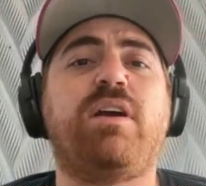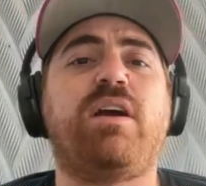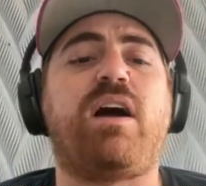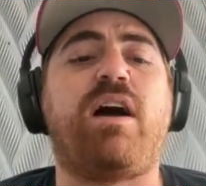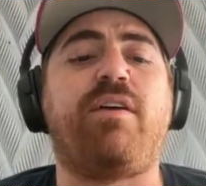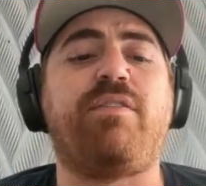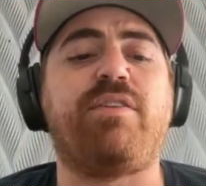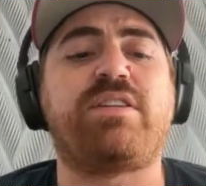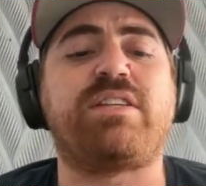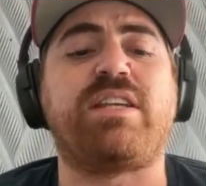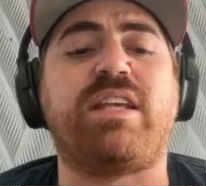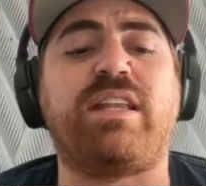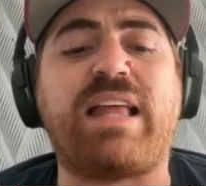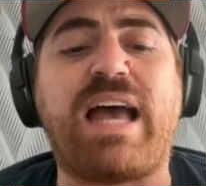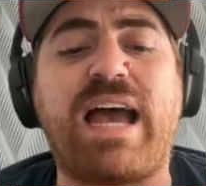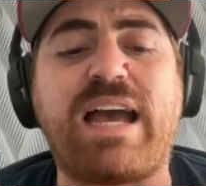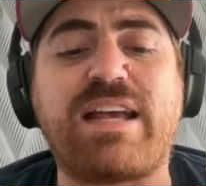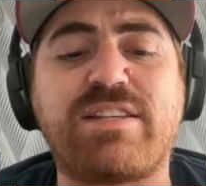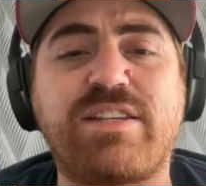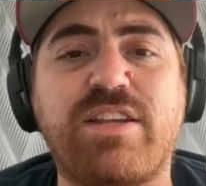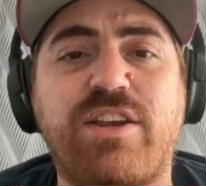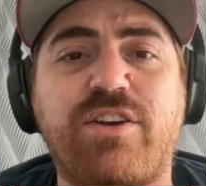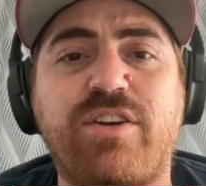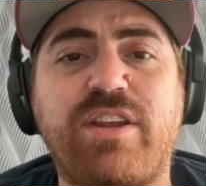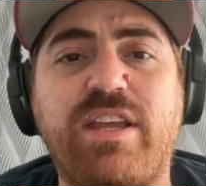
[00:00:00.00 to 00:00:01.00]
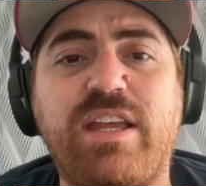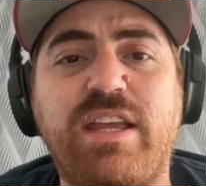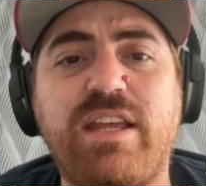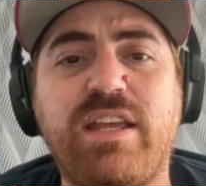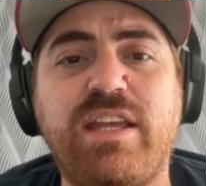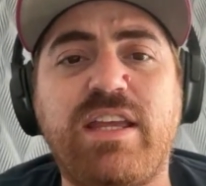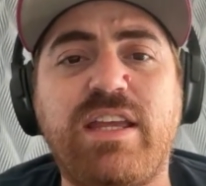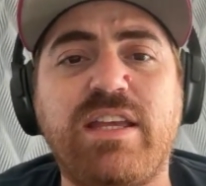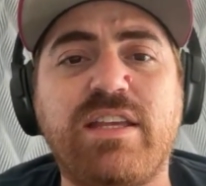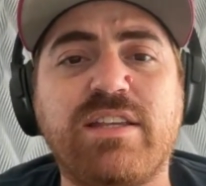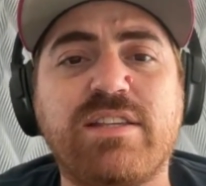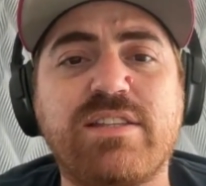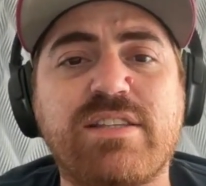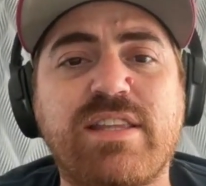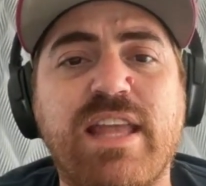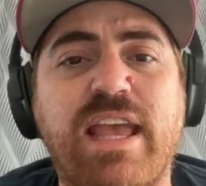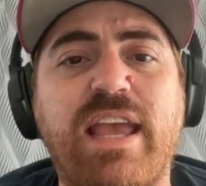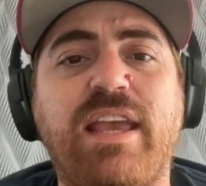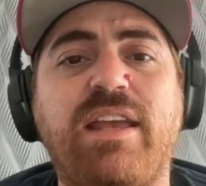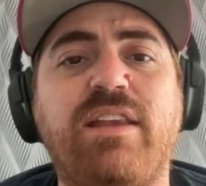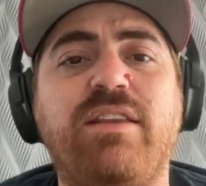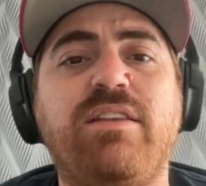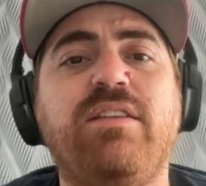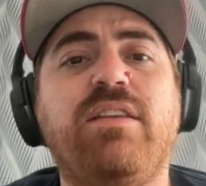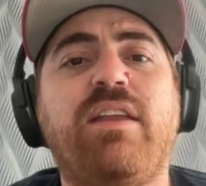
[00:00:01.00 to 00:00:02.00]
obviously last year he
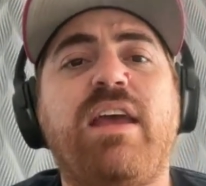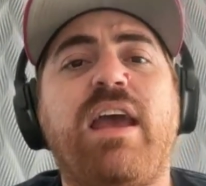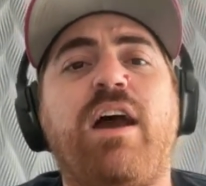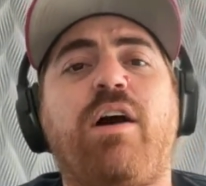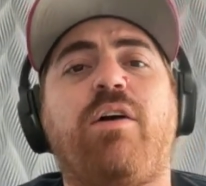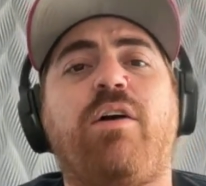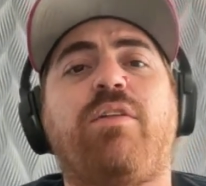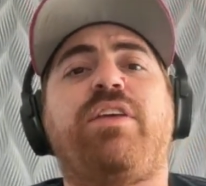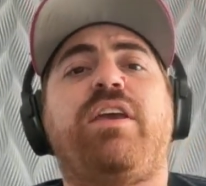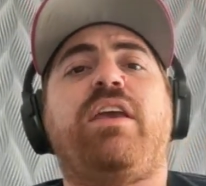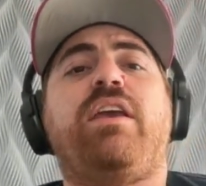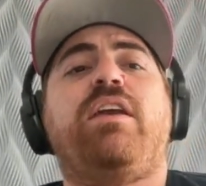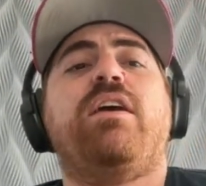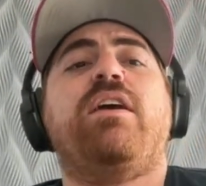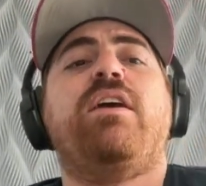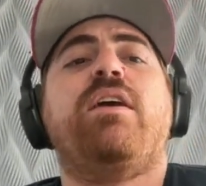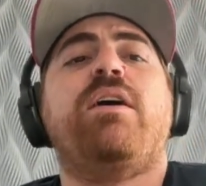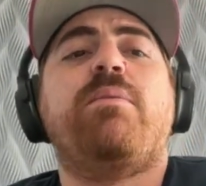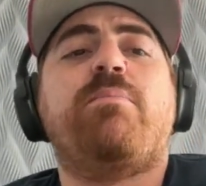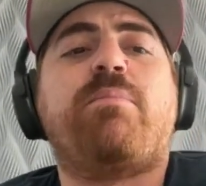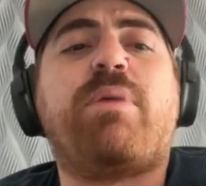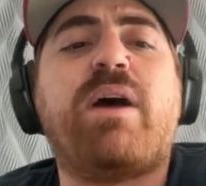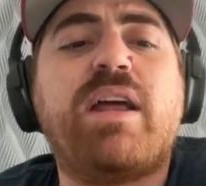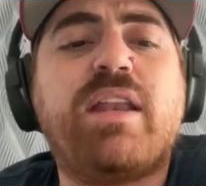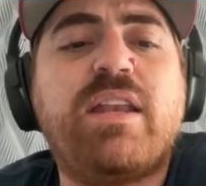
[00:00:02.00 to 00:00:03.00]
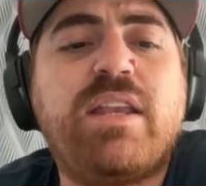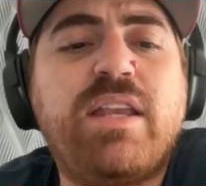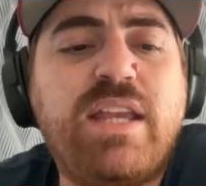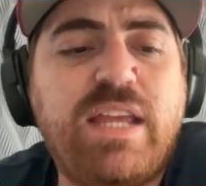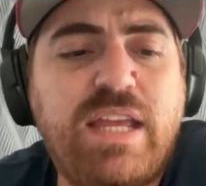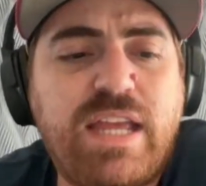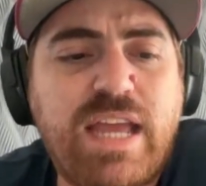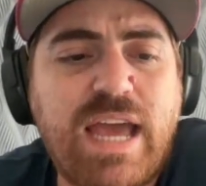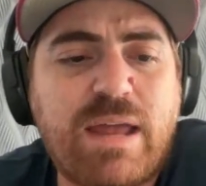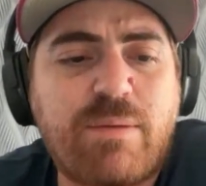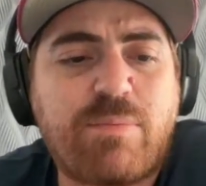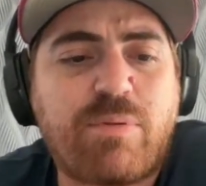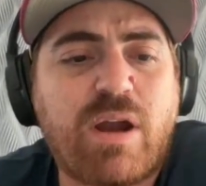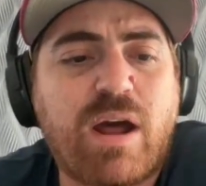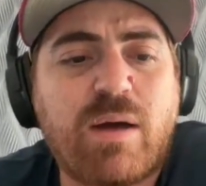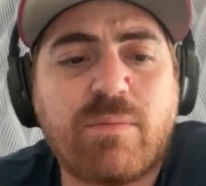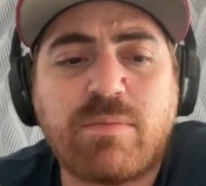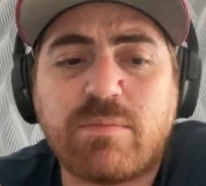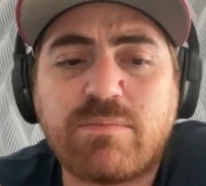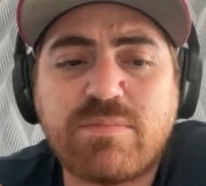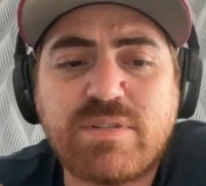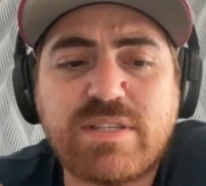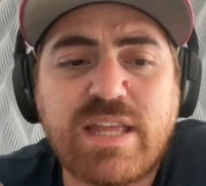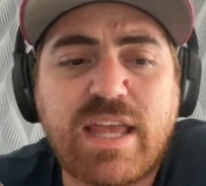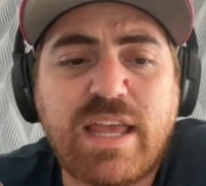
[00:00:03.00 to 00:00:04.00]
stayed healthy, but he had
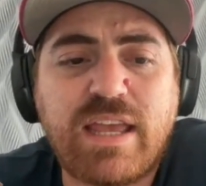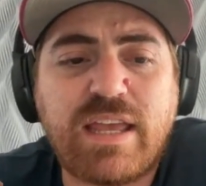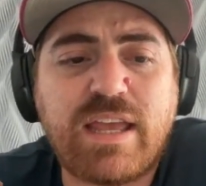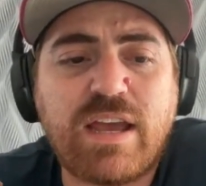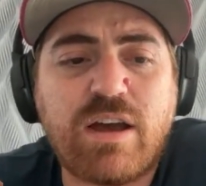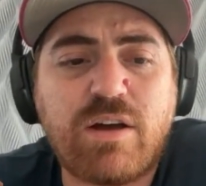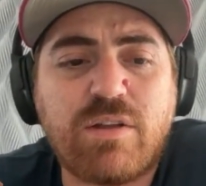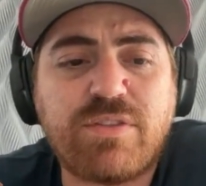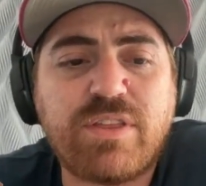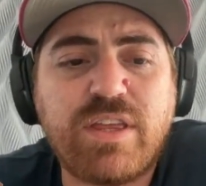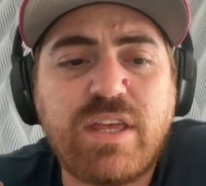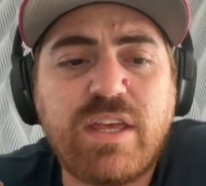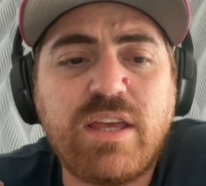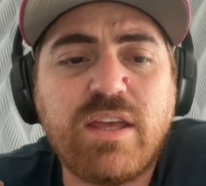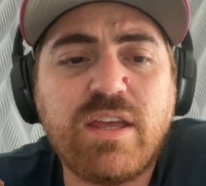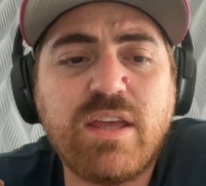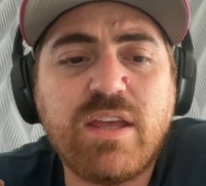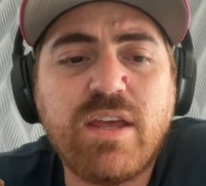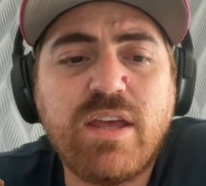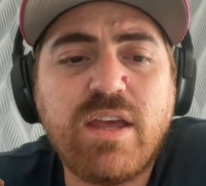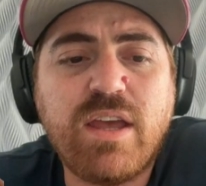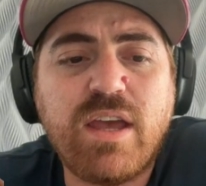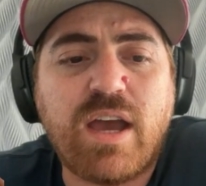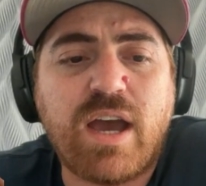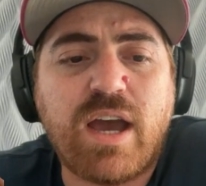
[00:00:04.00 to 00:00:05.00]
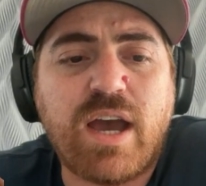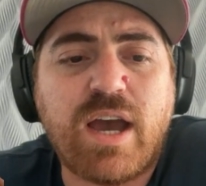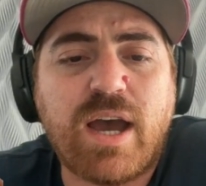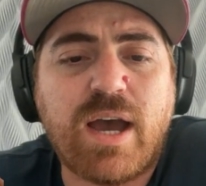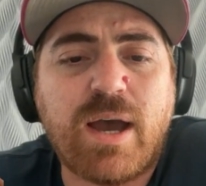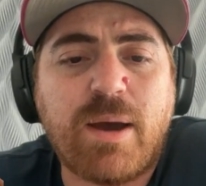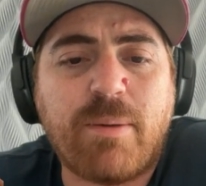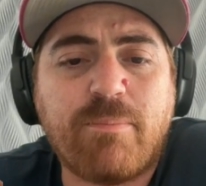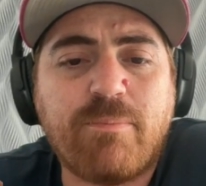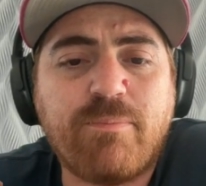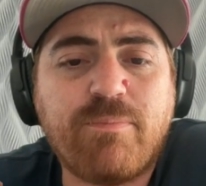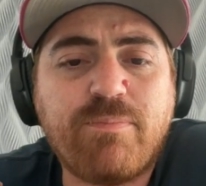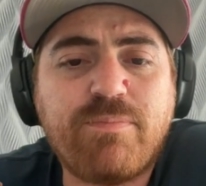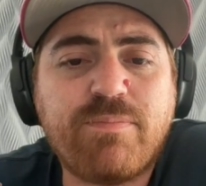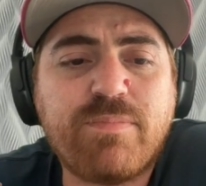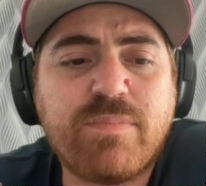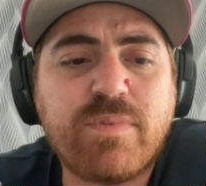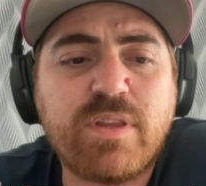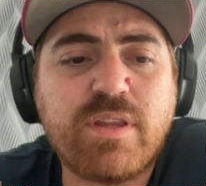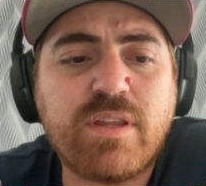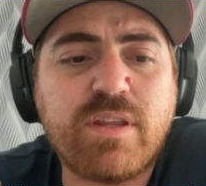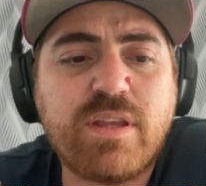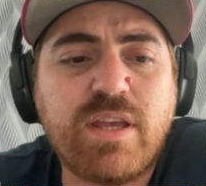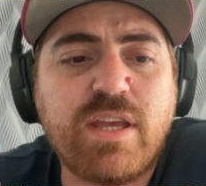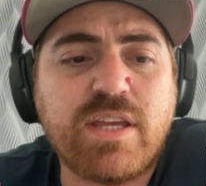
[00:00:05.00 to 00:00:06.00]
problems staying healthy
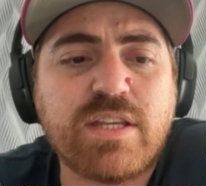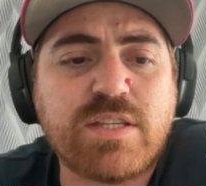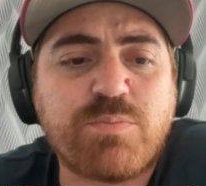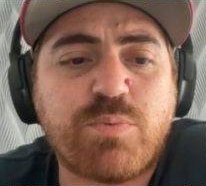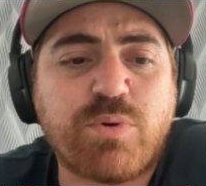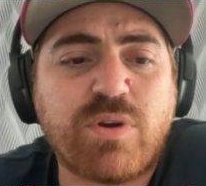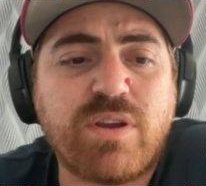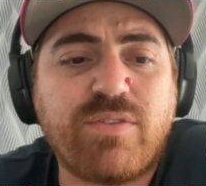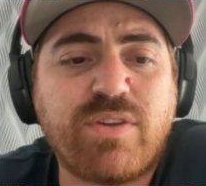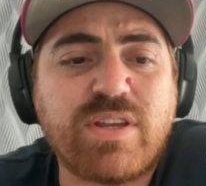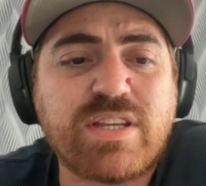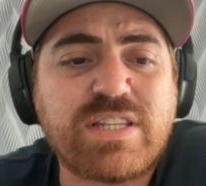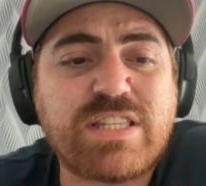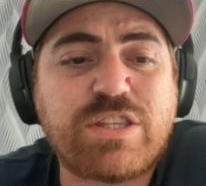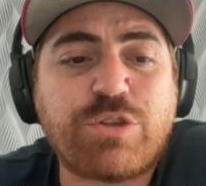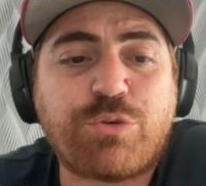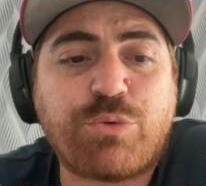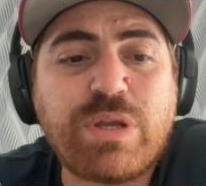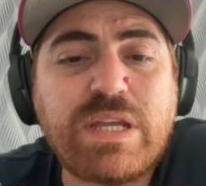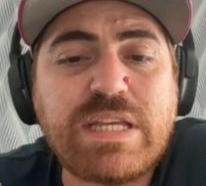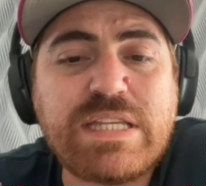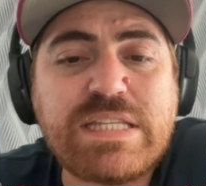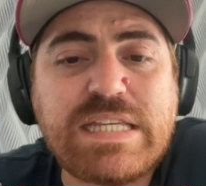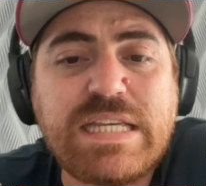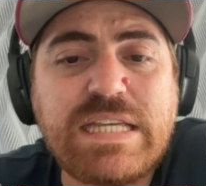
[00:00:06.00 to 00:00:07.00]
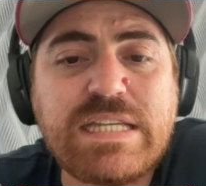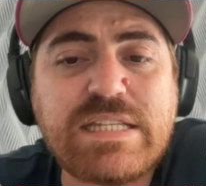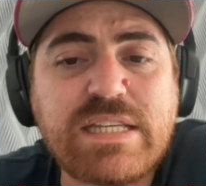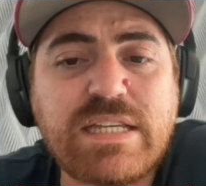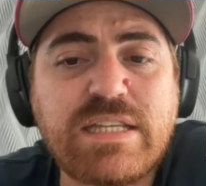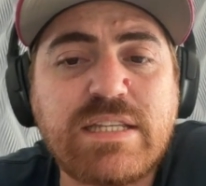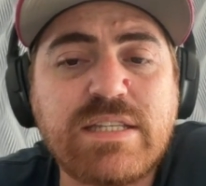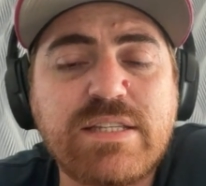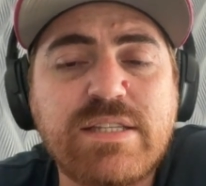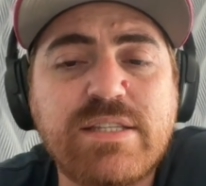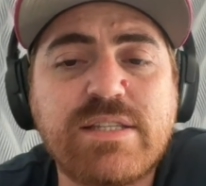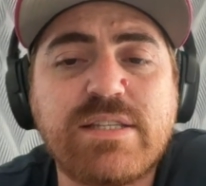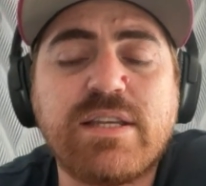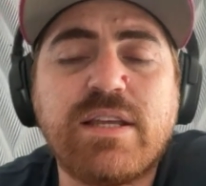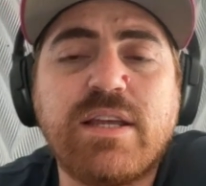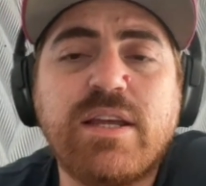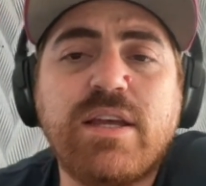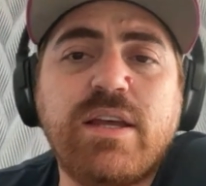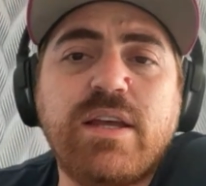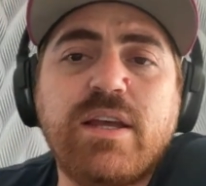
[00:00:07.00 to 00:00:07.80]
his previous 3 seasons.